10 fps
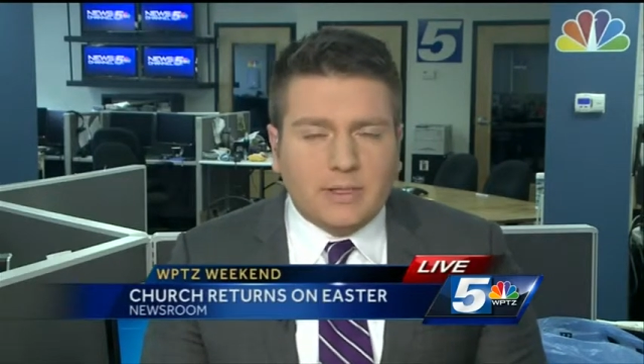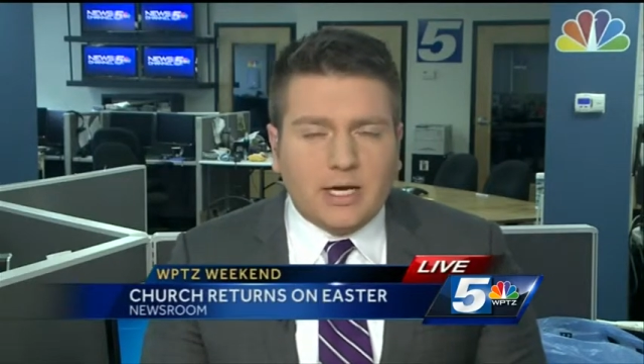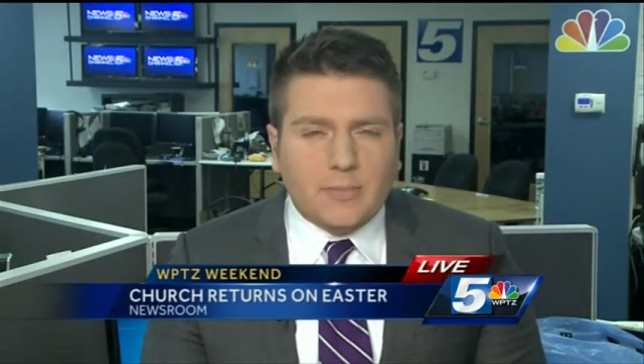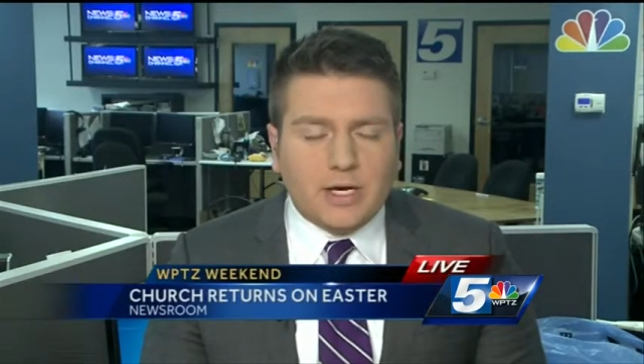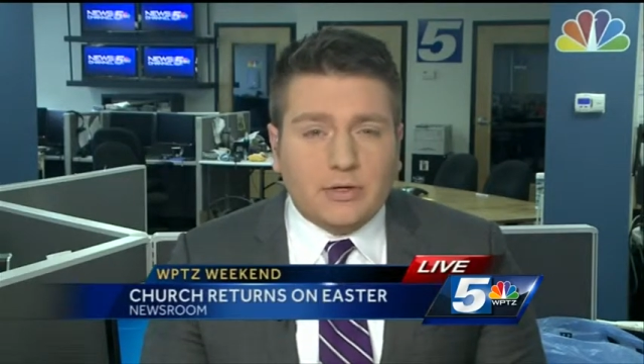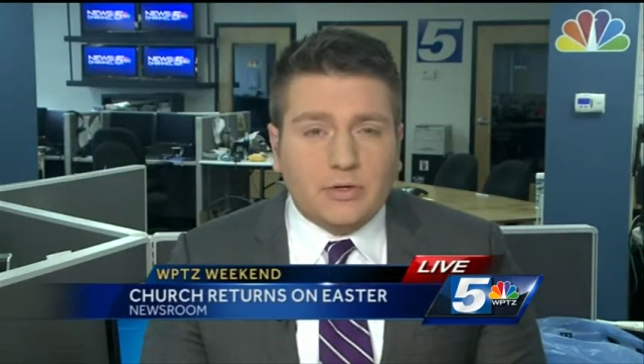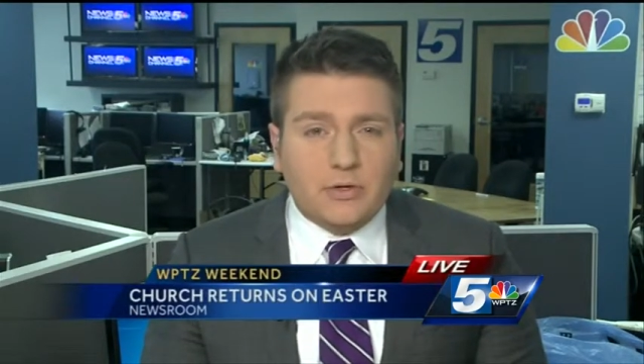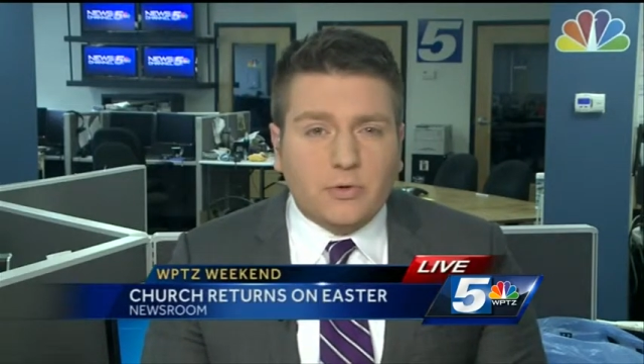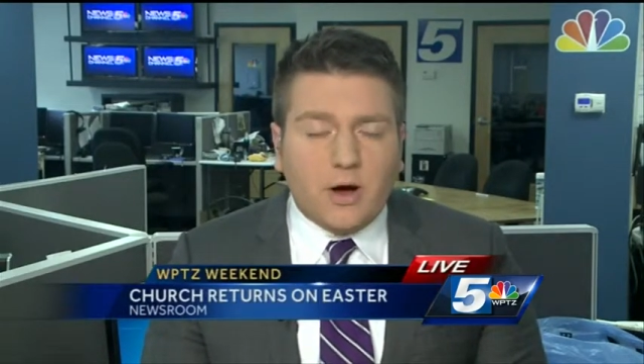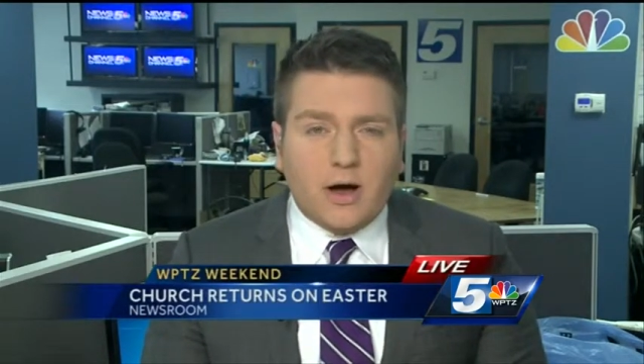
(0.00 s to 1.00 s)
becoming a
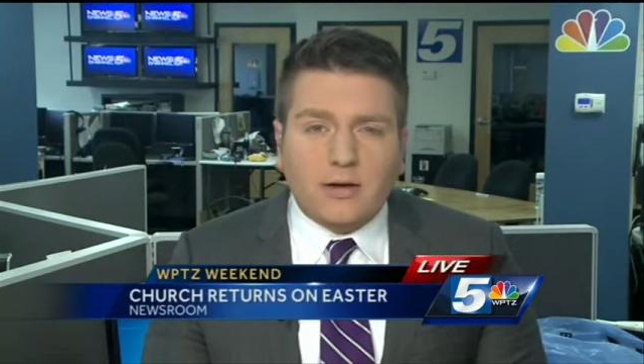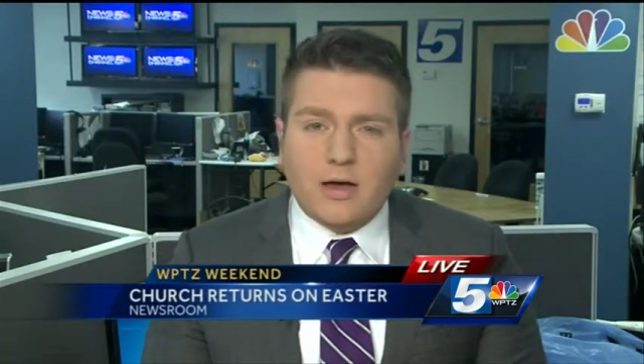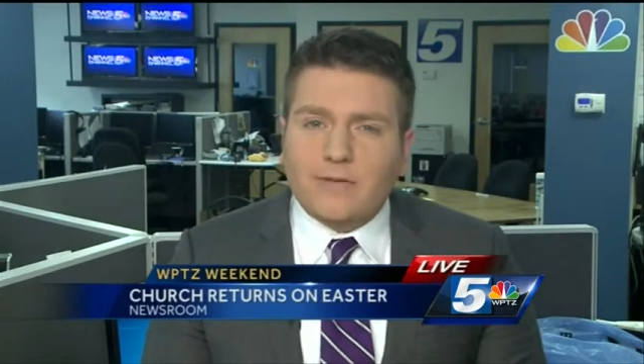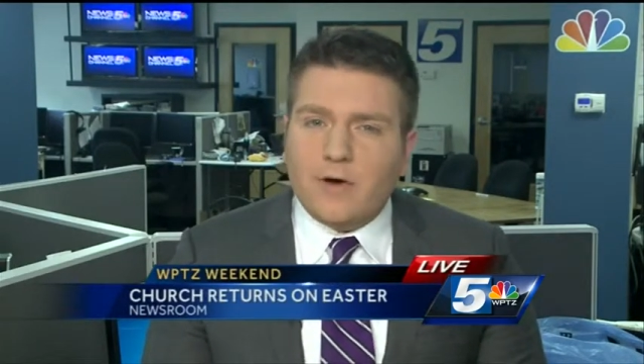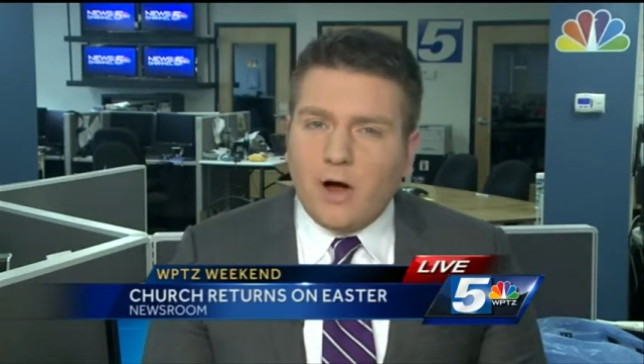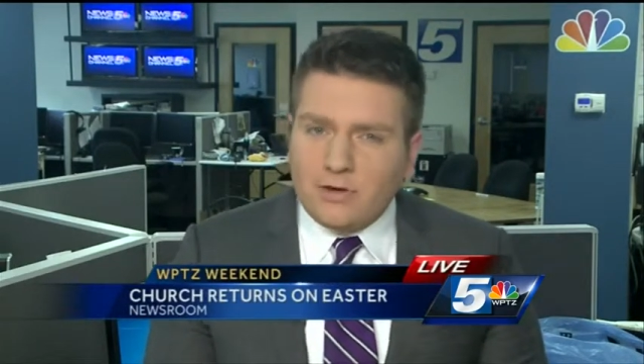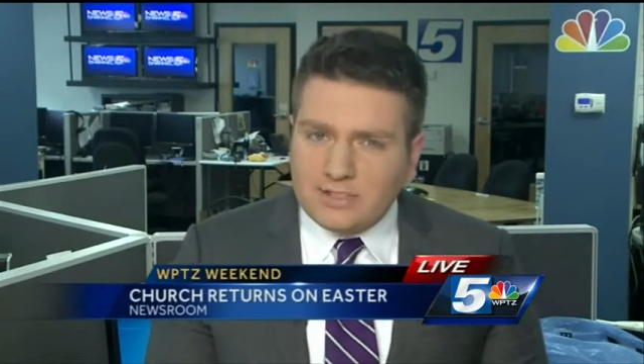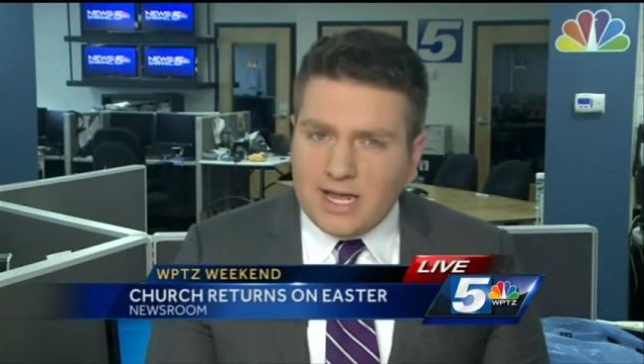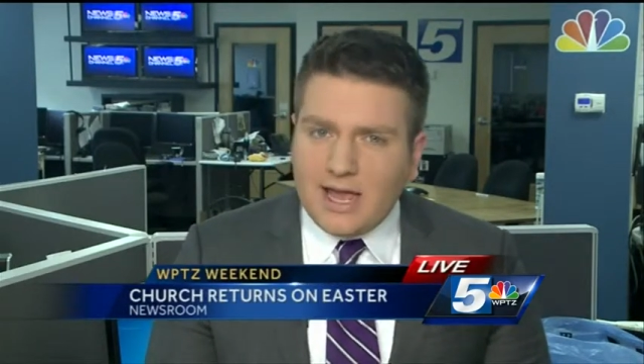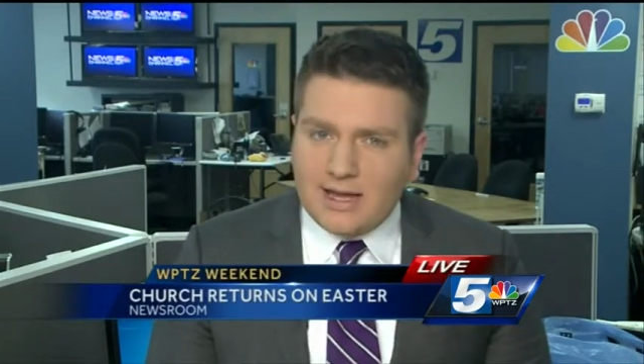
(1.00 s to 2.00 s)
new on of
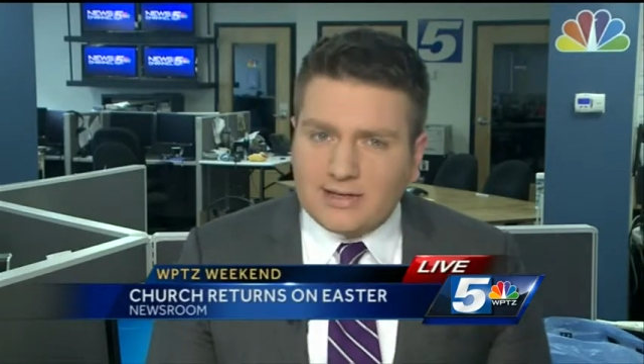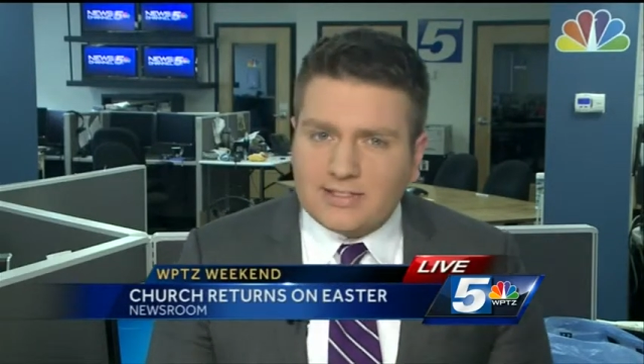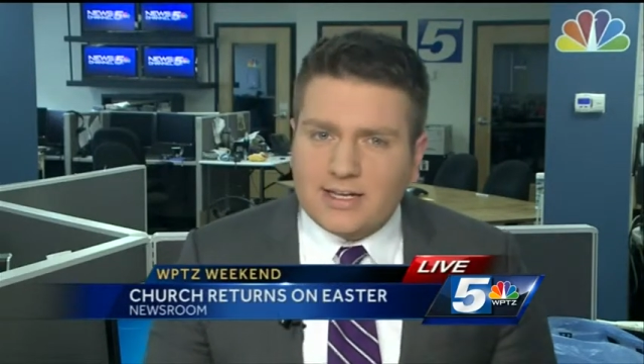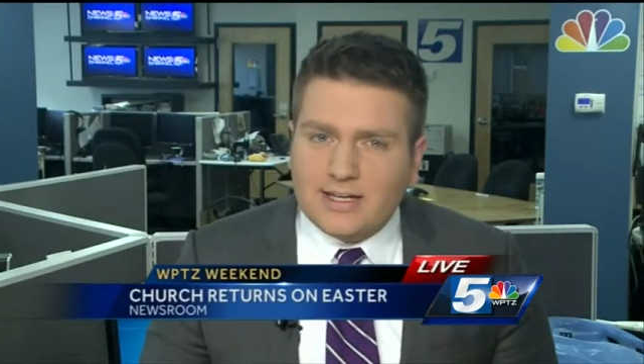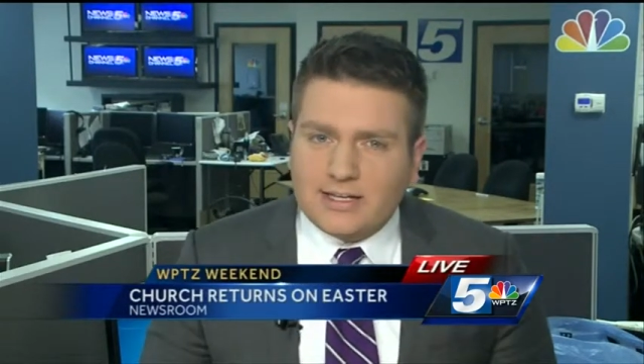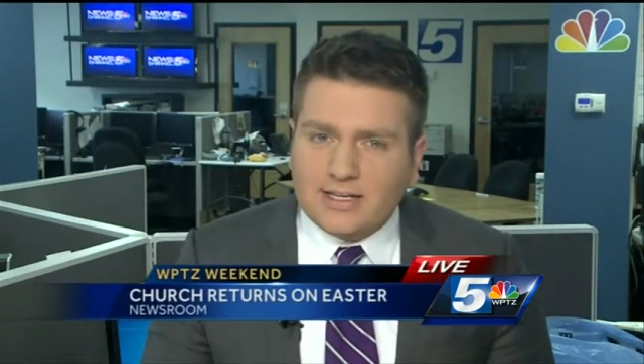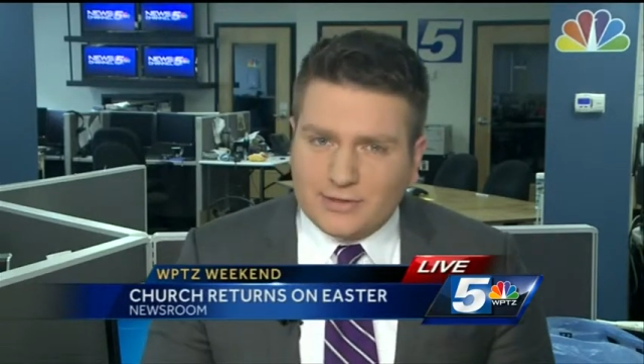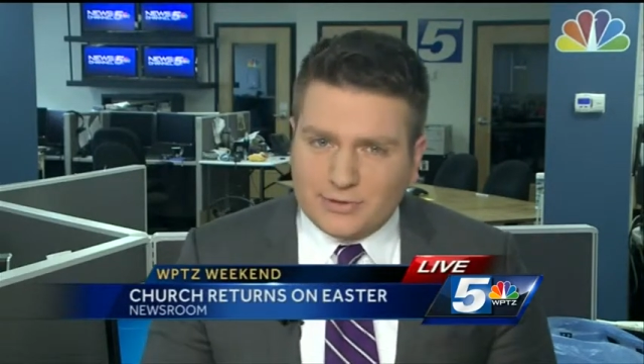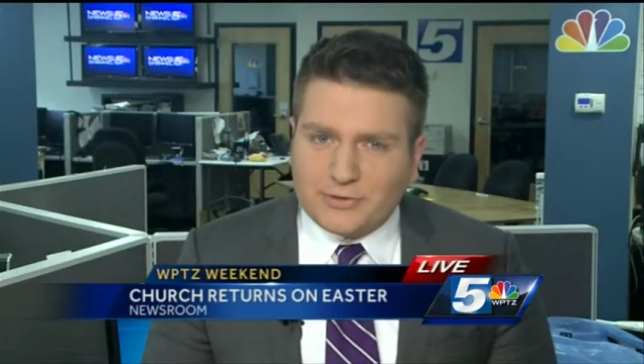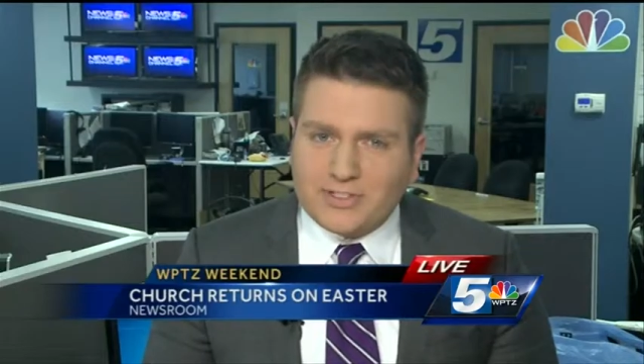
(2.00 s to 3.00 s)
all days
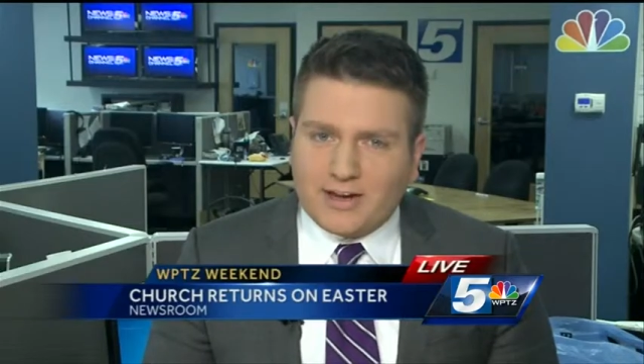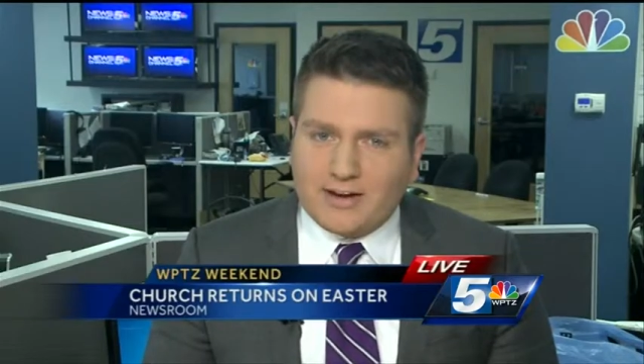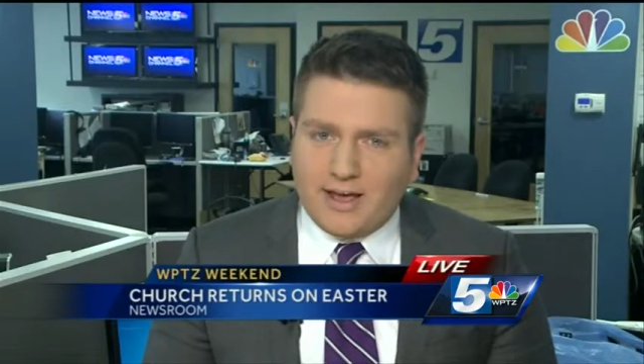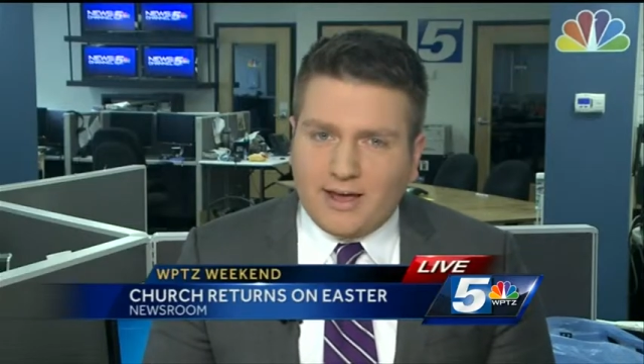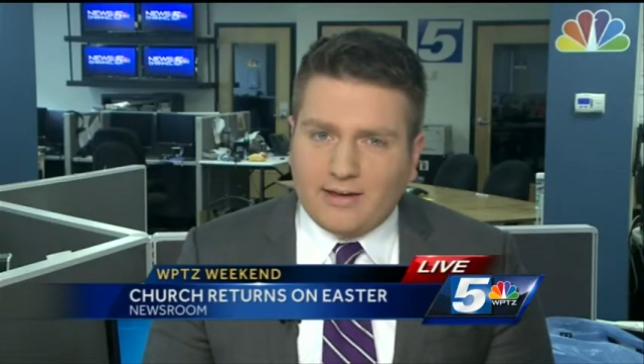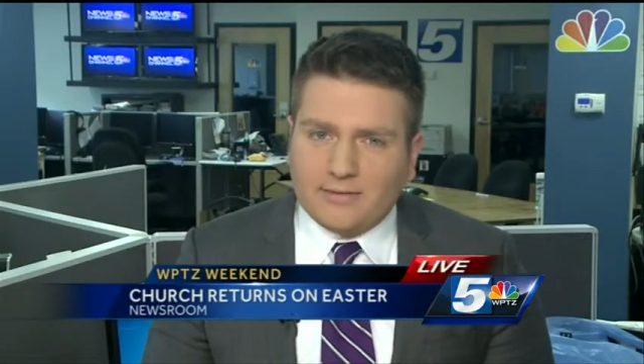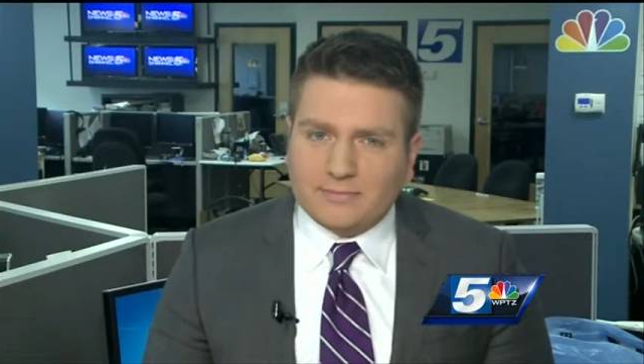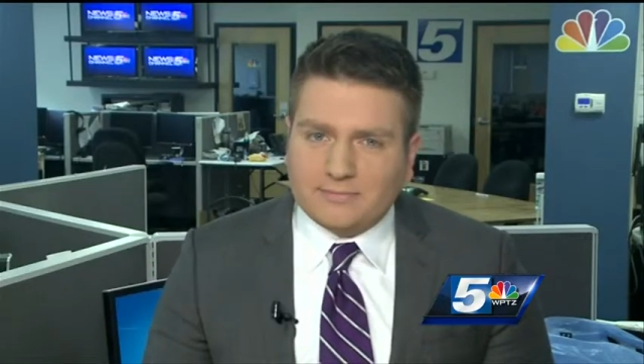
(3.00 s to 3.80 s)
Easter Sunday.